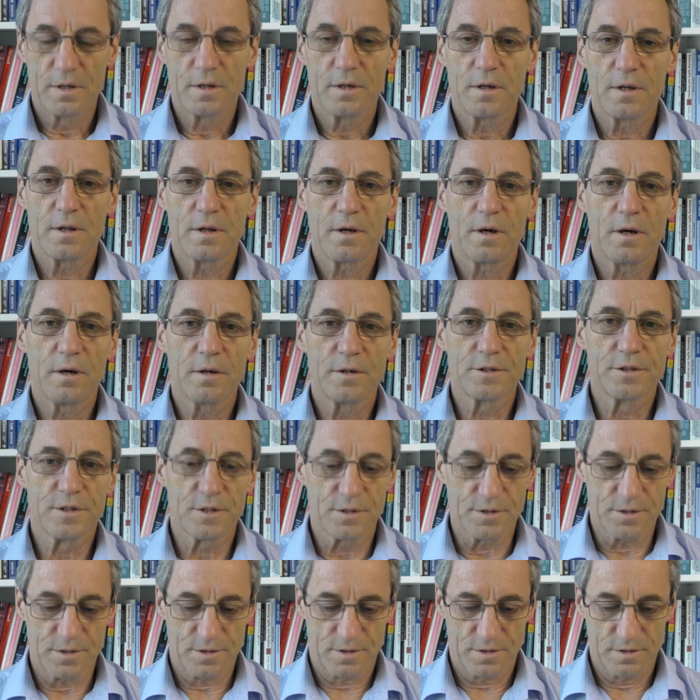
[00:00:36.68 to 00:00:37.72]
Now, the
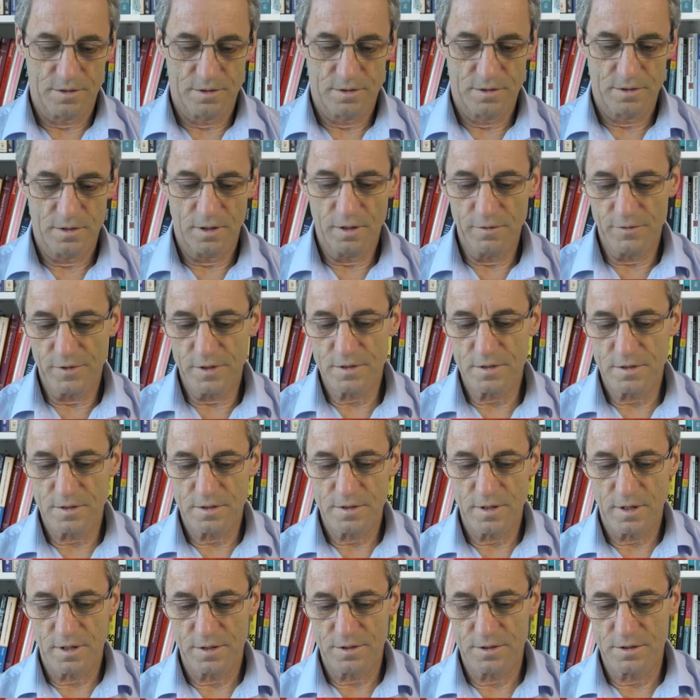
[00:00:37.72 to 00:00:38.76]
origins of these
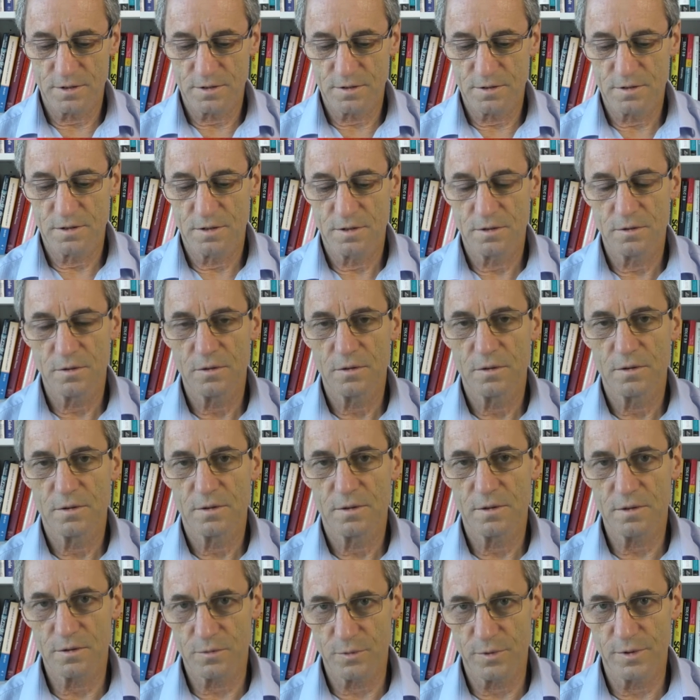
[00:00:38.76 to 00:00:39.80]

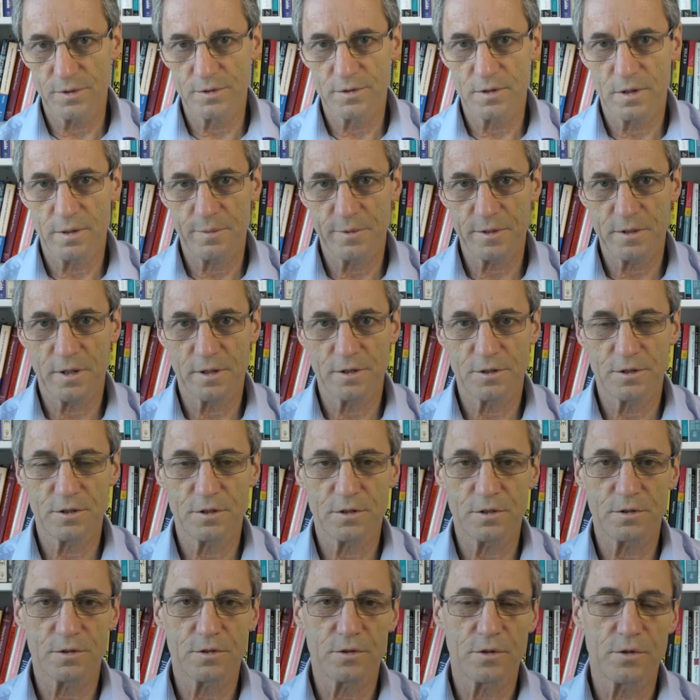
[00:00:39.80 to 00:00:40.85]
real-time
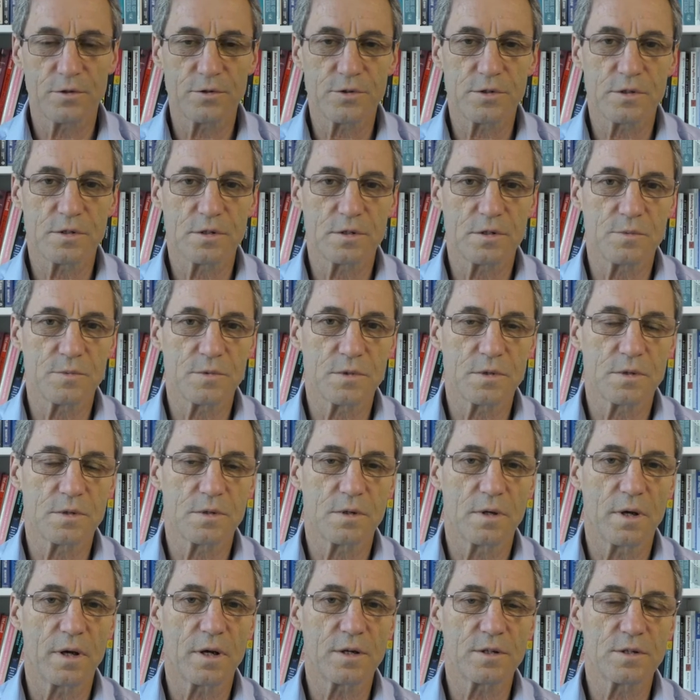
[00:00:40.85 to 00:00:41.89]
intelligent control systems
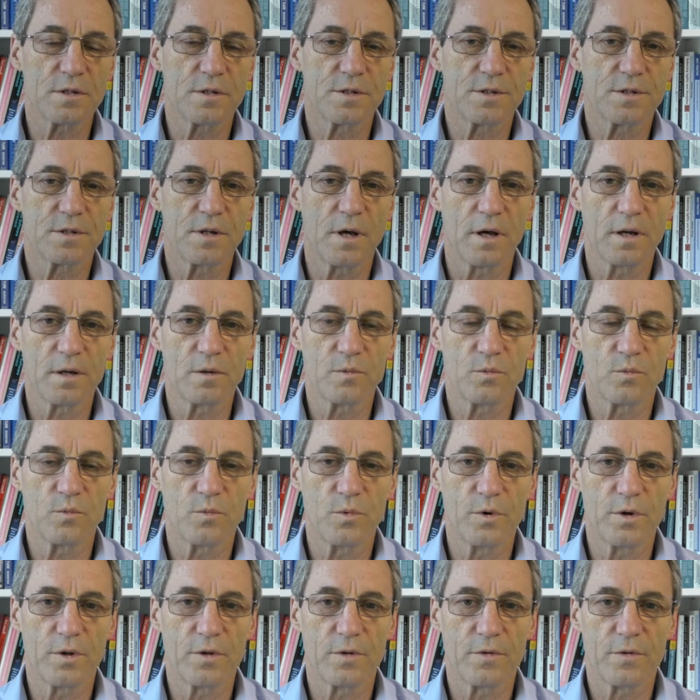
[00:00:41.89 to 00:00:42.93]
actually started
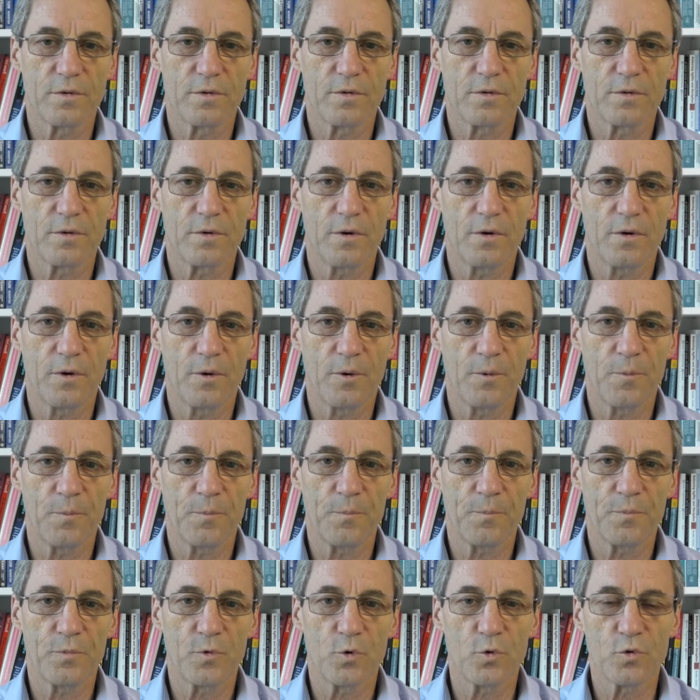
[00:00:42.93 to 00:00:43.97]
with
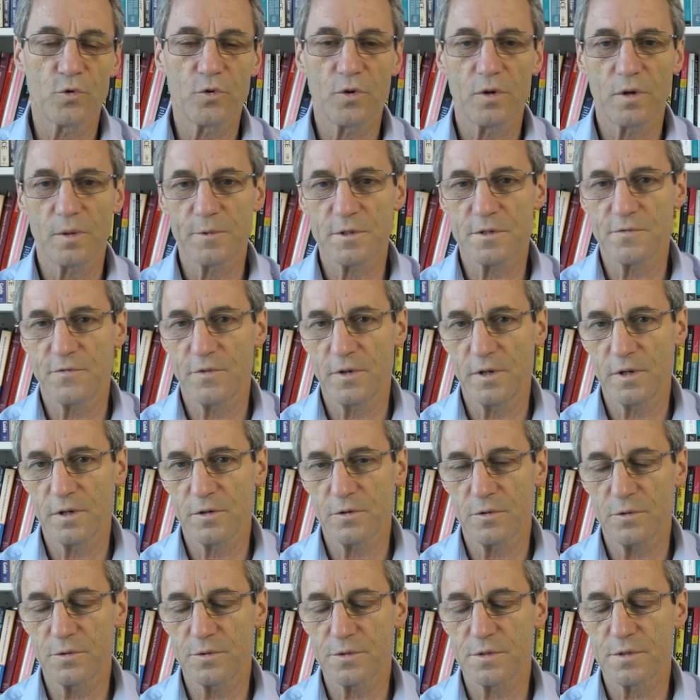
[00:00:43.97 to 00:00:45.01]
autonomous
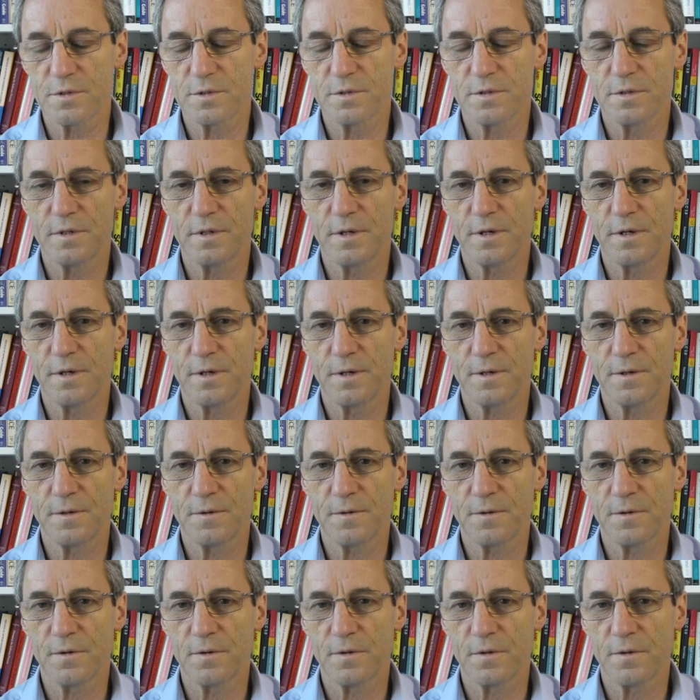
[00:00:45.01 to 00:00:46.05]
vehicles,
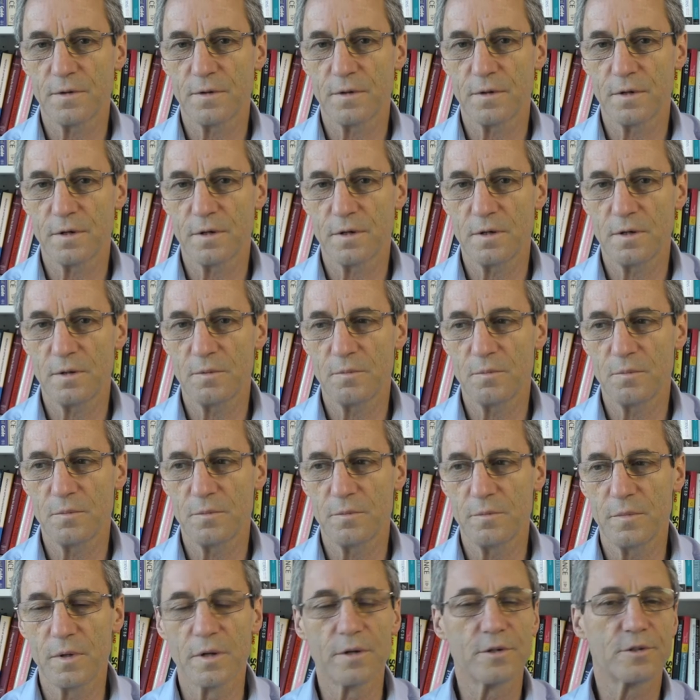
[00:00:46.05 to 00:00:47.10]
and the
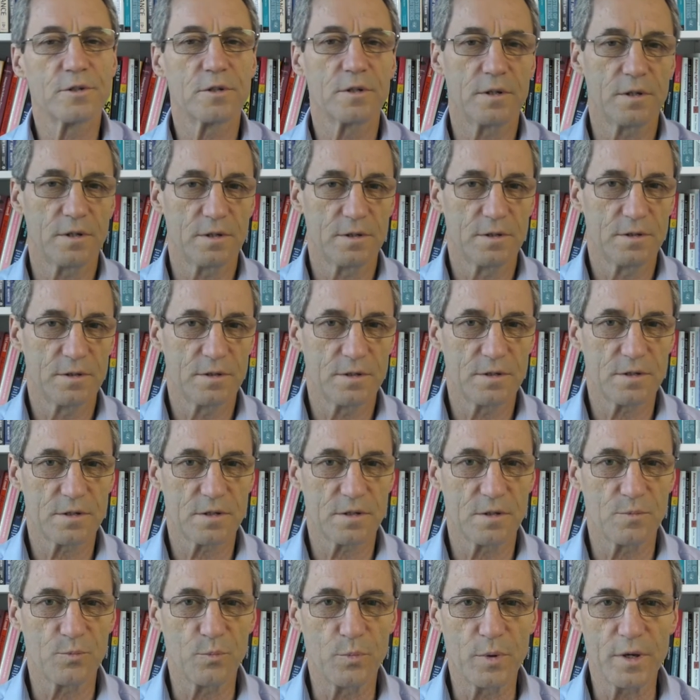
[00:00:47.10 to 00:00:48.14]
military
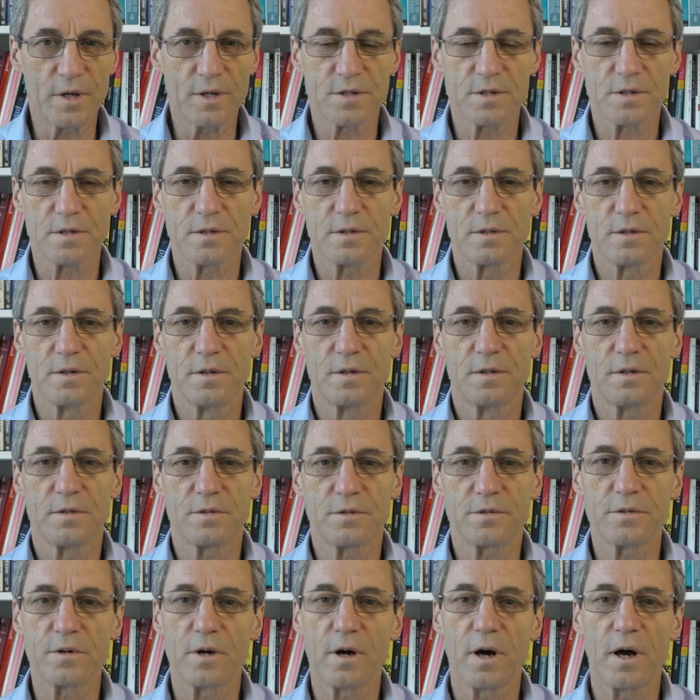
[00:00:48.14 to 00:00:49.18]
is the biggest
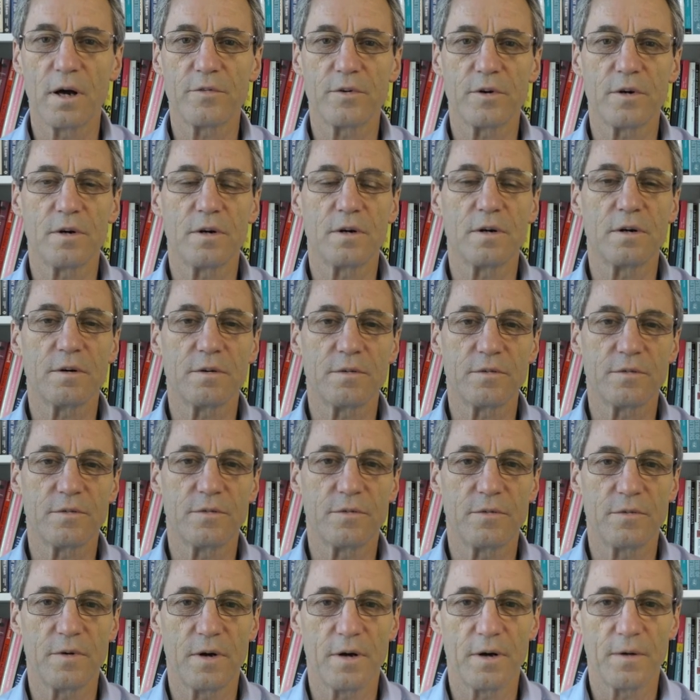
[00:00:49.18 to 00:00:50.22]
driver of
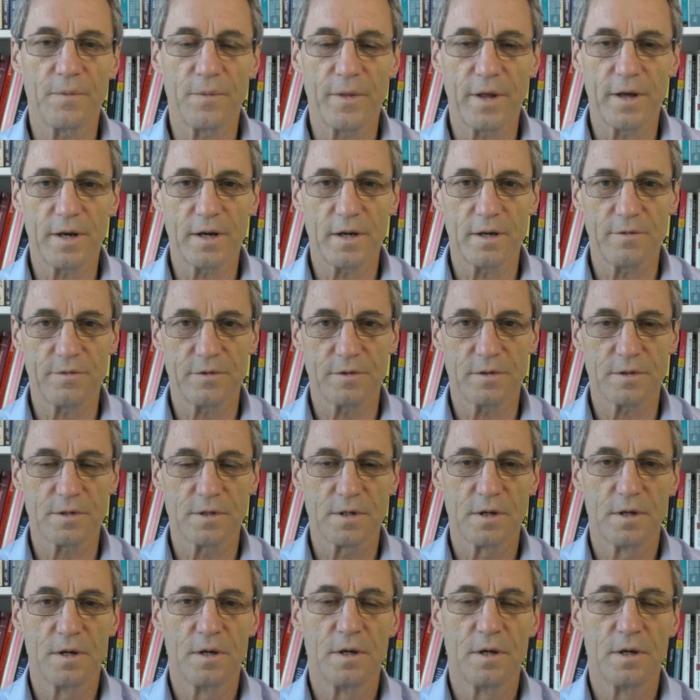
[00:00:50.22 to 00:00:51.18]
that effort.